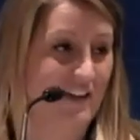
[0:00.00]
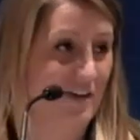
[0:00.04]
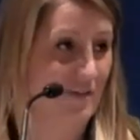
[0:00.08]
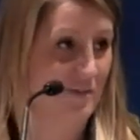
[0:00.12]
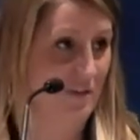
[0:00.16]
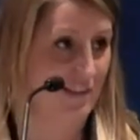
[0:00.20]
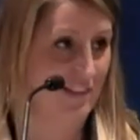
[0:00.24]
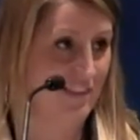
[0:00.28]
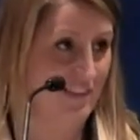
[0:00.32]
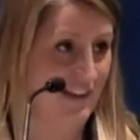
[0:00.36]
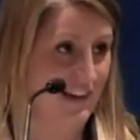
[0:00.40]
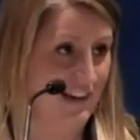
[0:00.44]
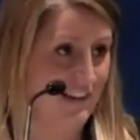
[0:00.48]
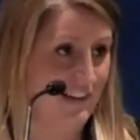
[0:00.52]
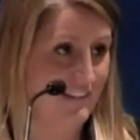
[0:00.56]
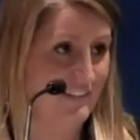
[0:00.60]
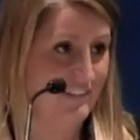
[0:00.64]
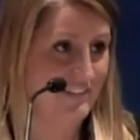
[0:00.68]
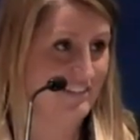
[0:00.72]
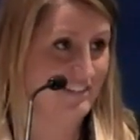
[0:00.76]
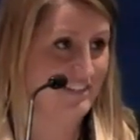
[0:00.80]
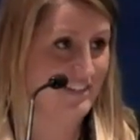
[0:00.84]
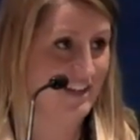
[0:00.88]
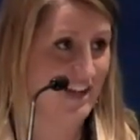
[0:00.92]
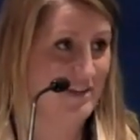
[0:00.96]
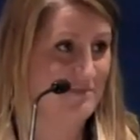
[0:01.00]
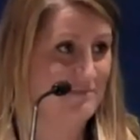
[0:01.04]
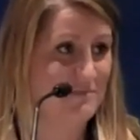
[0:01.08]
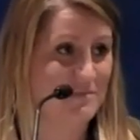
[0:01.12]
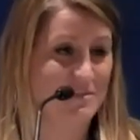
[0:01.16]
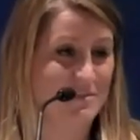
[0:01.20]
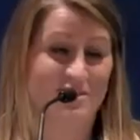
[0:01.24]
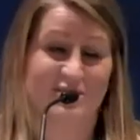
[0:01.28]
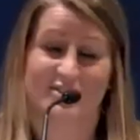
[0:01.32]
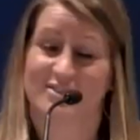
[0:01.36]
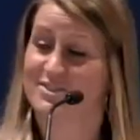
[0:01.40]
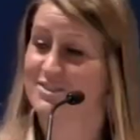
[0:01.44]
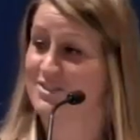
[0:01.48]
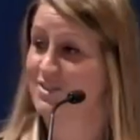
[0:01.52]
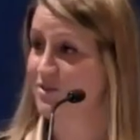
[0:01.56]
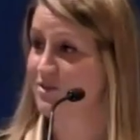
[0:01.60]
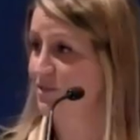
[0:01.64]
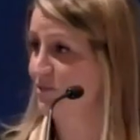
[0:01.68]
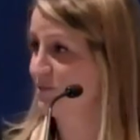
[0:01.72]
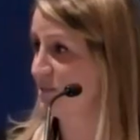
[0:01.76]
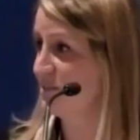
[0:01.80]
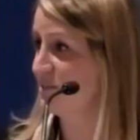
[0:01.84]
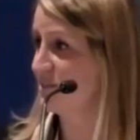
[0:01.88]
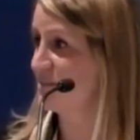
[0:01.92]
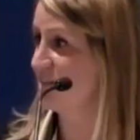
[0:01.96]
With that, I'm so
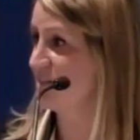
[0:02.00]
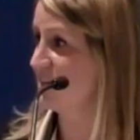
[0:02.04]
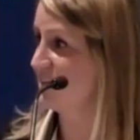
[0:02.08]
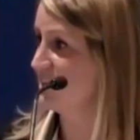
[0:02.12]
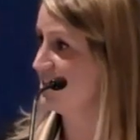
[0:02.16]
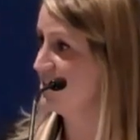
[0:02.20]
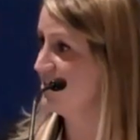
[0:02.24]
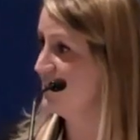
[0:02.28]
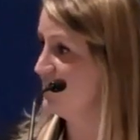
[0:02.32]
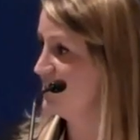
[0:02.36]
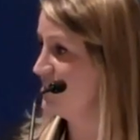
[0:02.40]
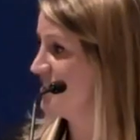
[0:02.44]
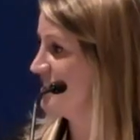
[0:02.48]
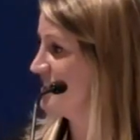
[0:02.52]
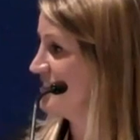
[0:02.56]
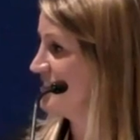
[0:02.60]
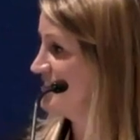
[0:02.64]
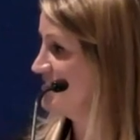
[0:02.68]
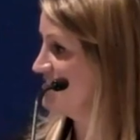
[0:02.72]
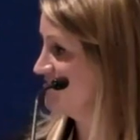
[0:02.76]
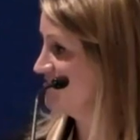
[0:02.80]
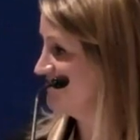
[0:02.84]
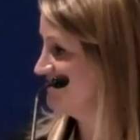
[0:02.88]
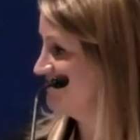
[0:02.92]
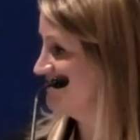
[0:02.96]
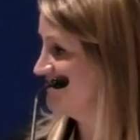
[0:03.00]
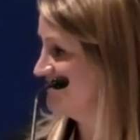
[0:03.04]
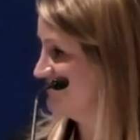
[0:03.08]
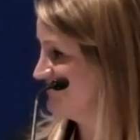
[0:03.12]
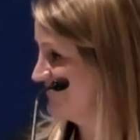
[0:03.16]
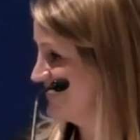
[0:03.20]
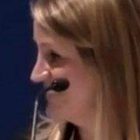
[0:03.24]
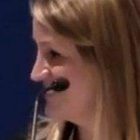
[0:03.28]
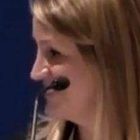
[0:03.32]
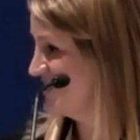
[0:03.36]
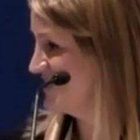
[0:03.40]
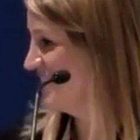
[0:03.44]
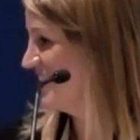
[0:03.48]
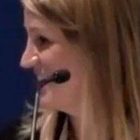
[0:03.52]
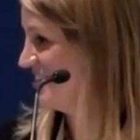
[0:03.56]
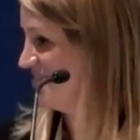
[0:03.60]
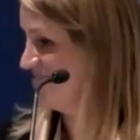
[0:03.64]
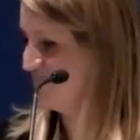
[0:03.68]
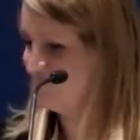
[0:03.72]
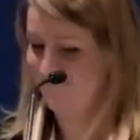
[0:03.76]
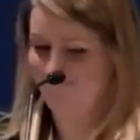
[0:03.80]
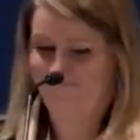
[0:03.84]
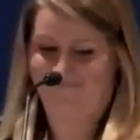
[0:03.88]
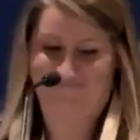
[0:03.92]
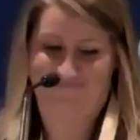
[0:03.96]
thrilled to take your questions. Let's do
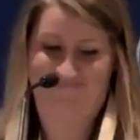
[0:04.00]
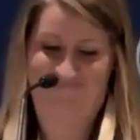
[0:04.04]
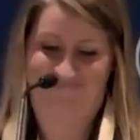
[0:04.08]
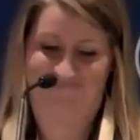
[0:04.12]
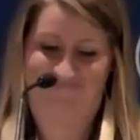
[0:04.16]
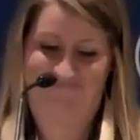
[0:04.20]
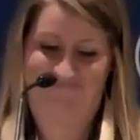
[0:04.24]
it.